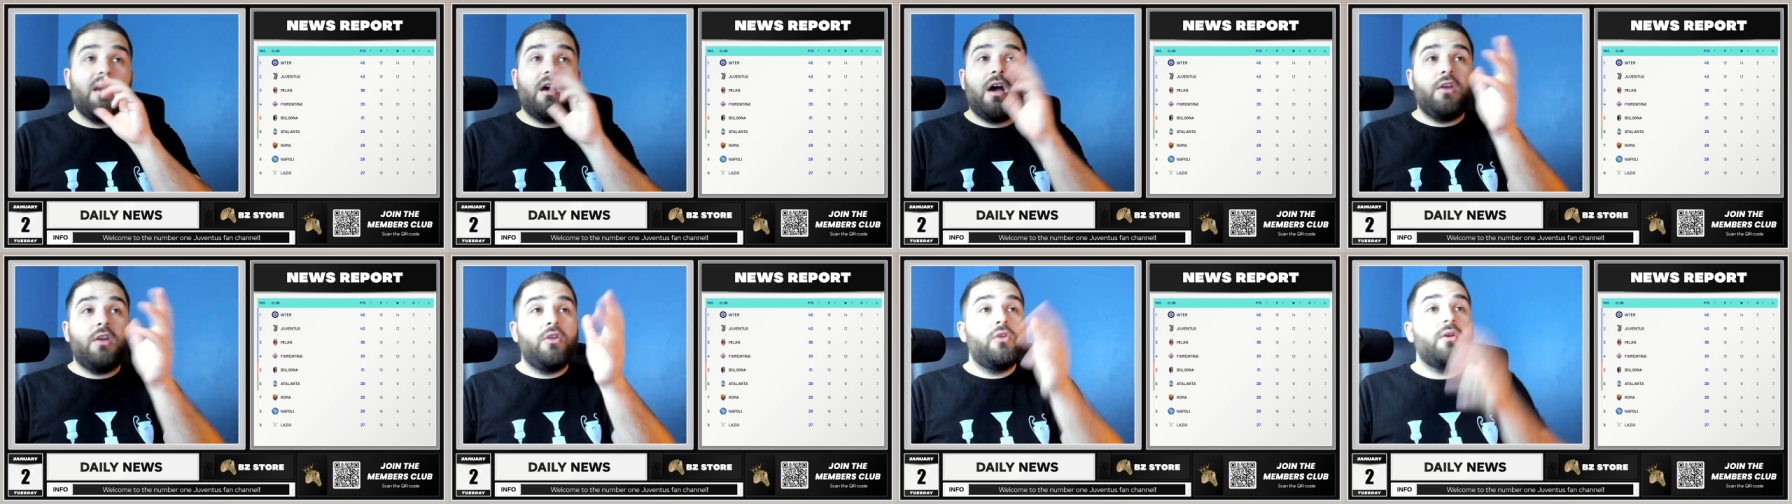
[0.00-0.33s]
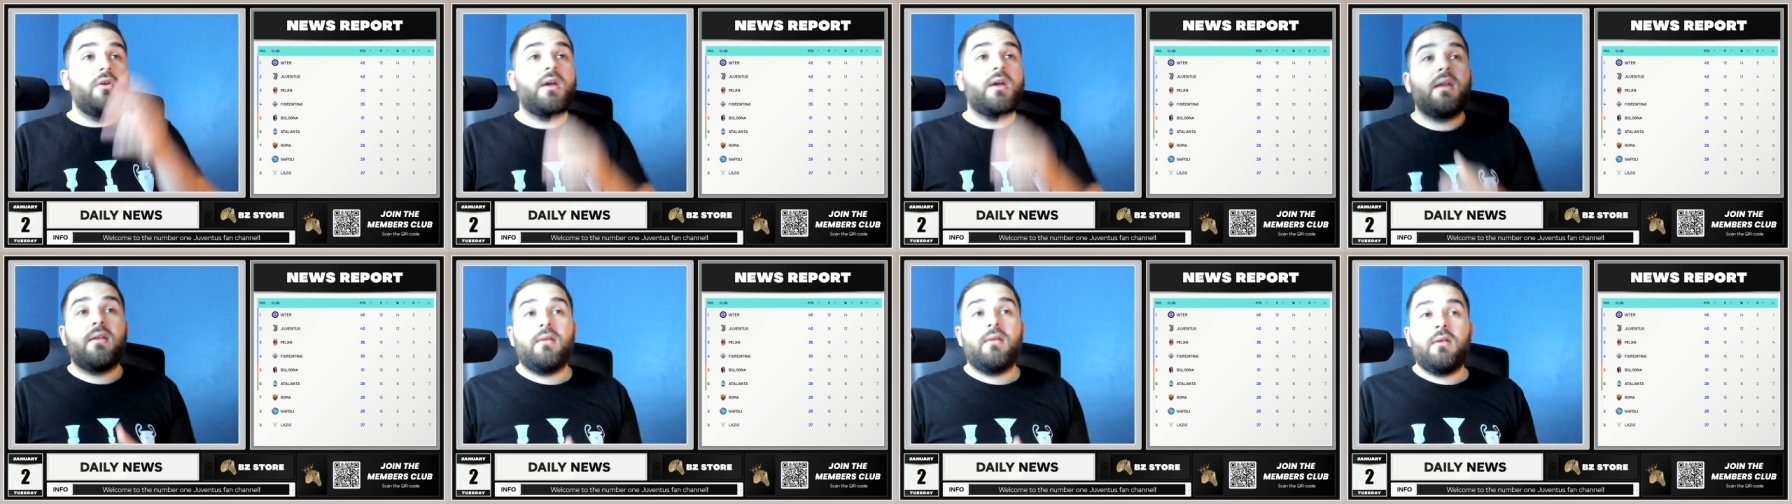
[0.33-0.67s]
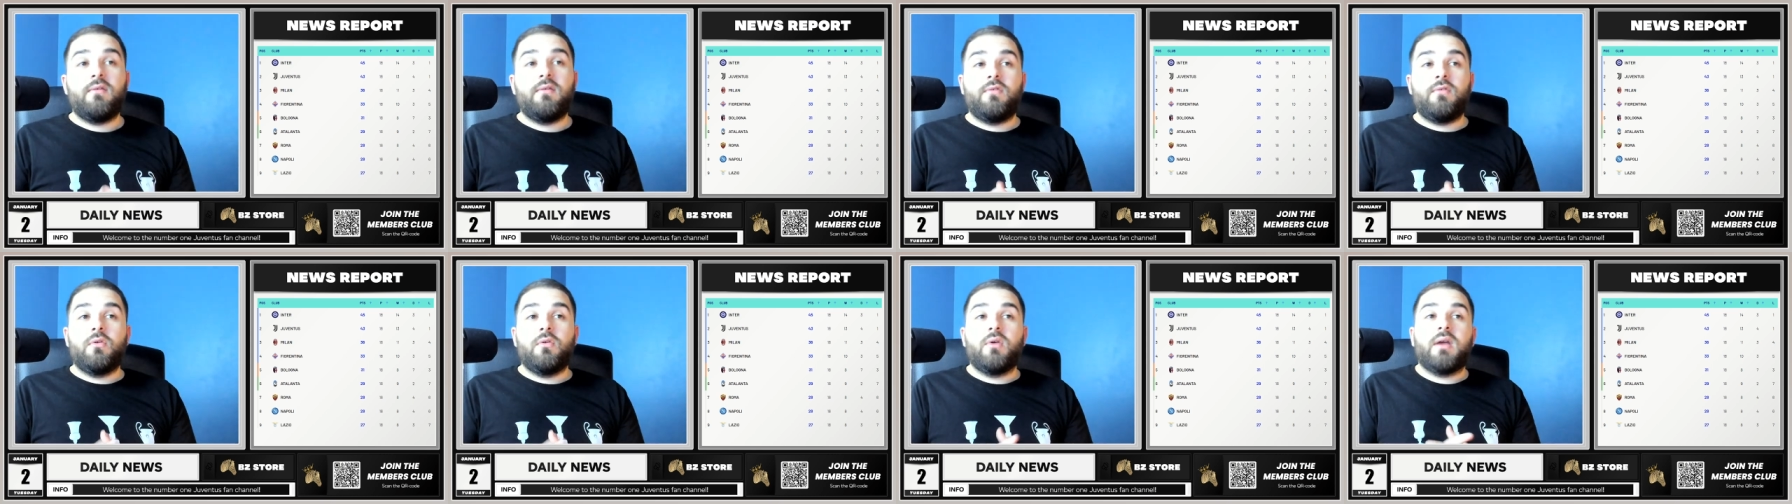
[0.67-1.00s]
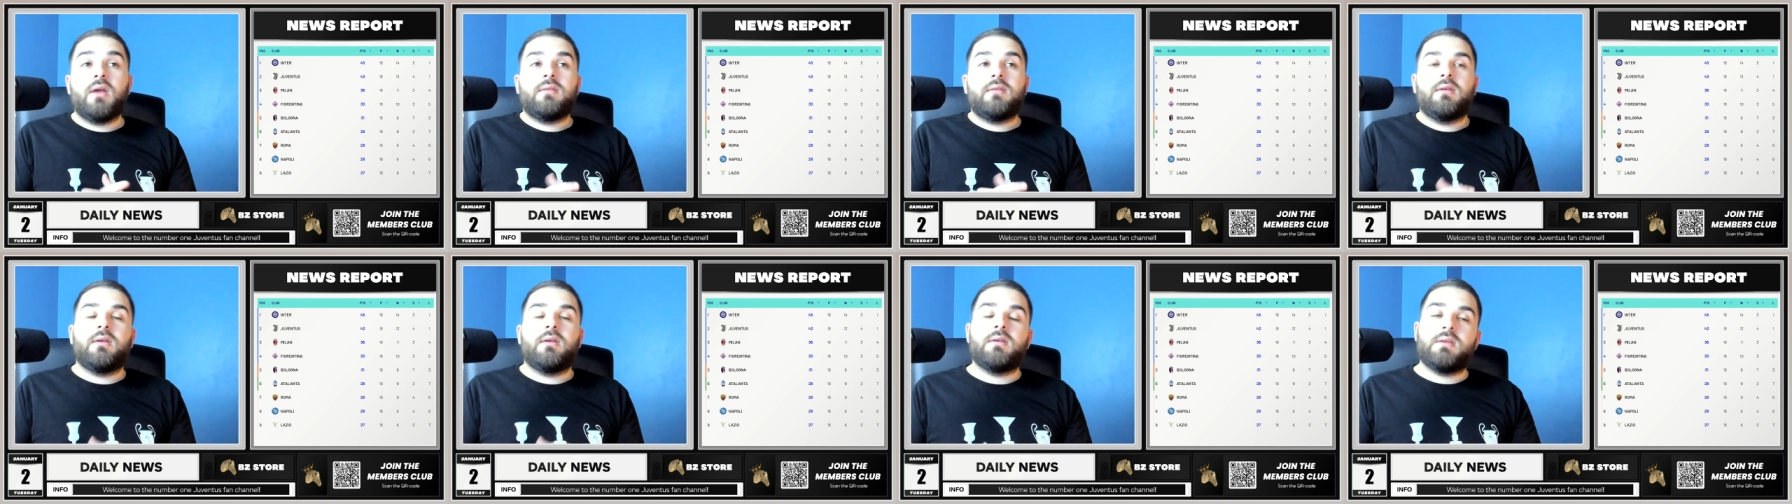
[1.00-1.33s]
And you look at if you look
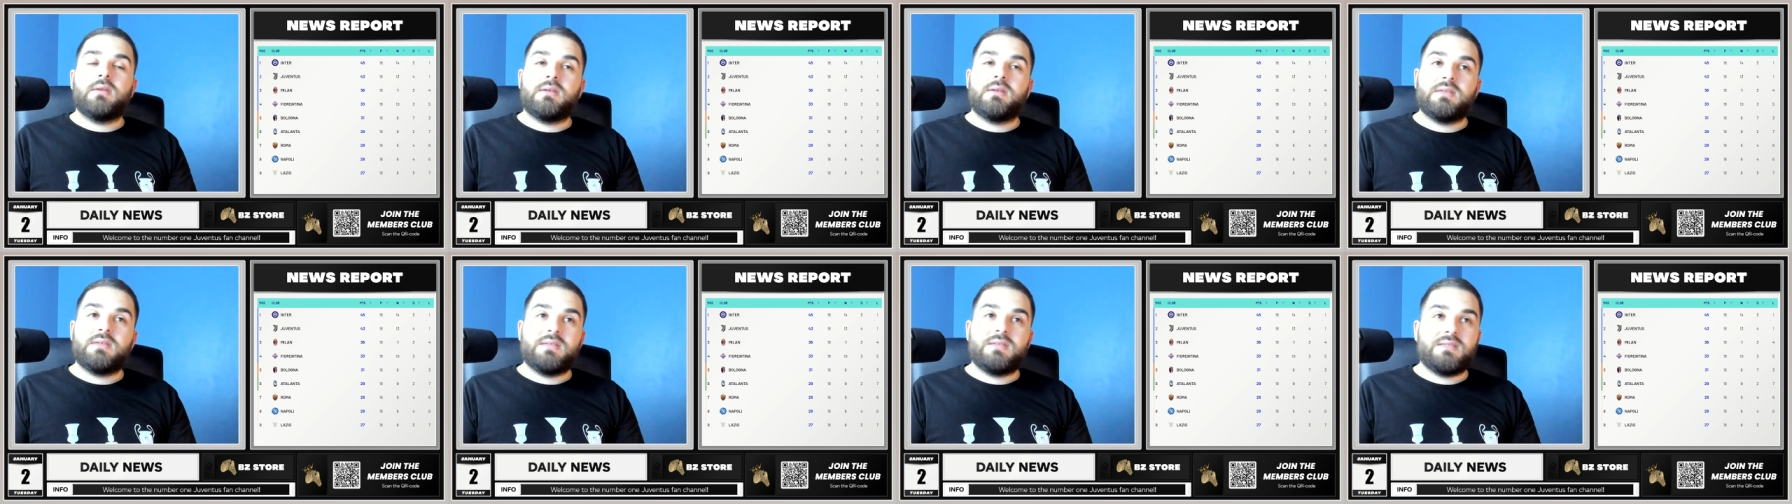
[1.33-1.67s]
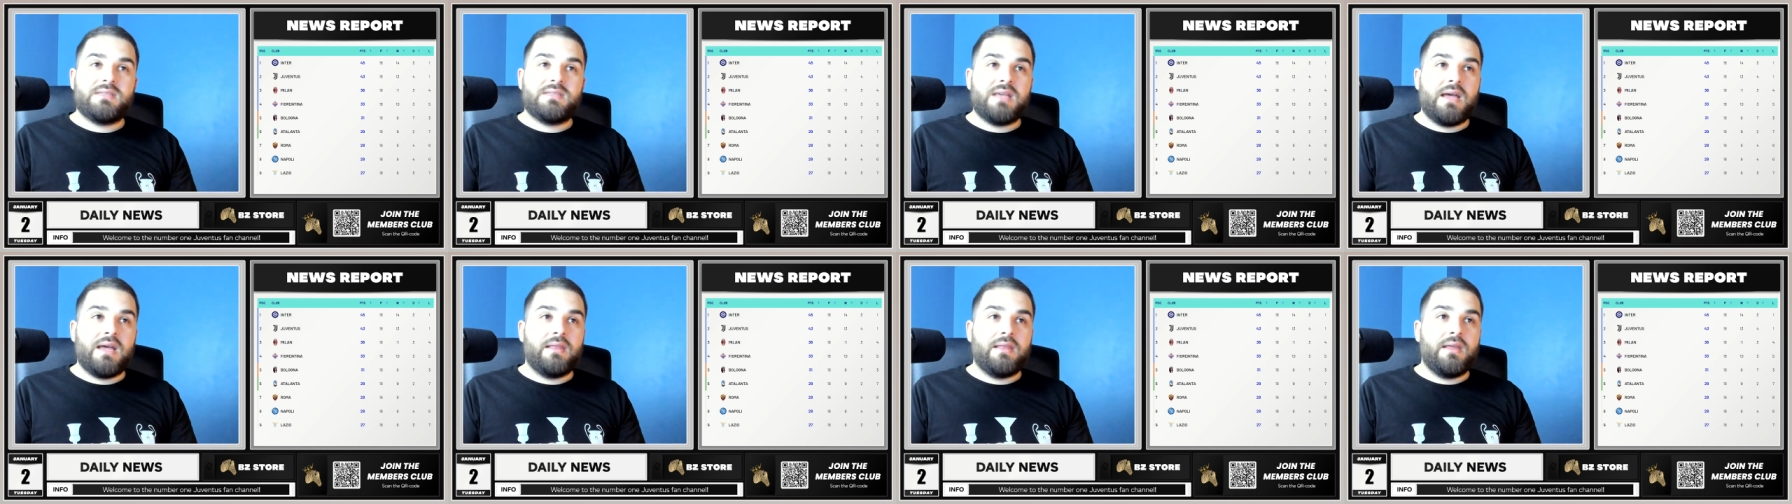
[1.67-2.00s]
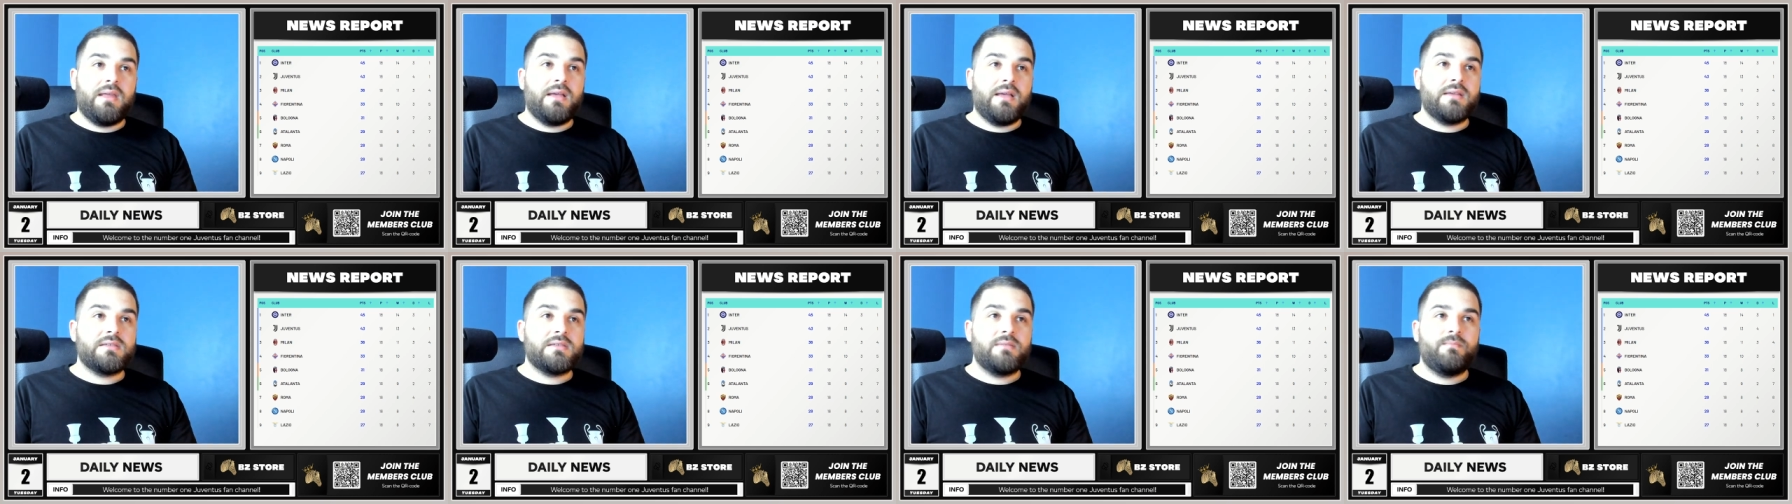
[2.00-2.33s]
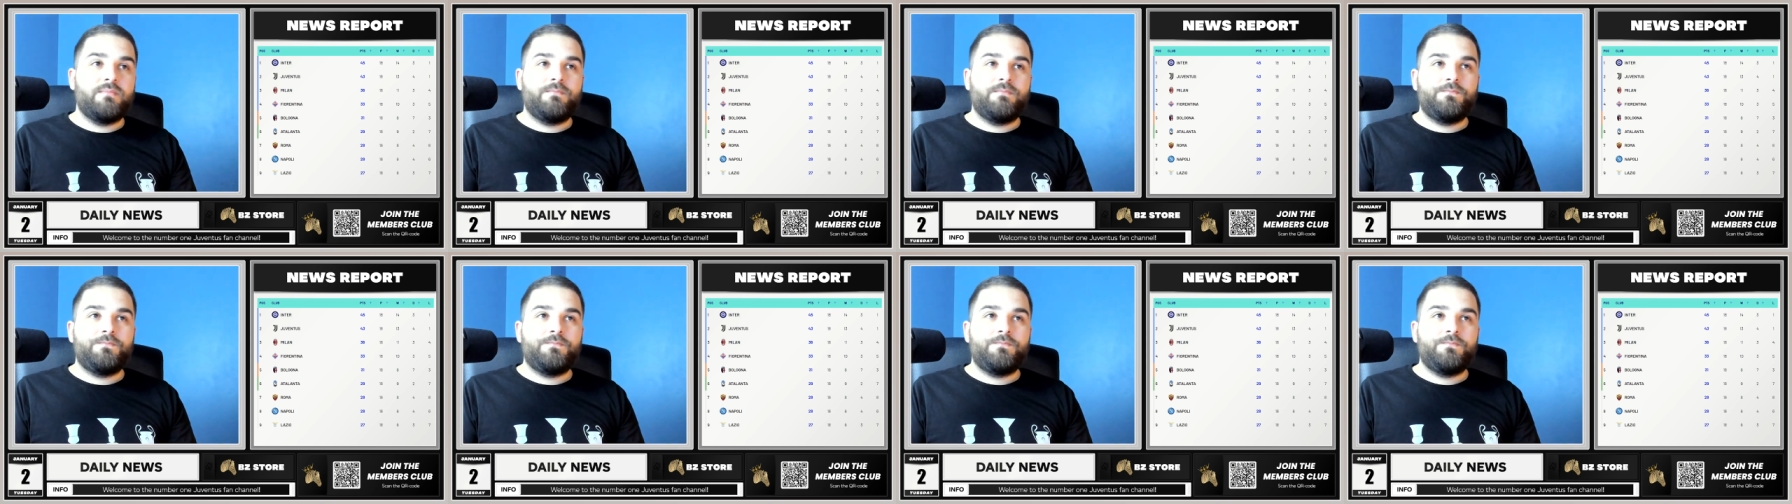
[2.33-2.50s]
at the standings,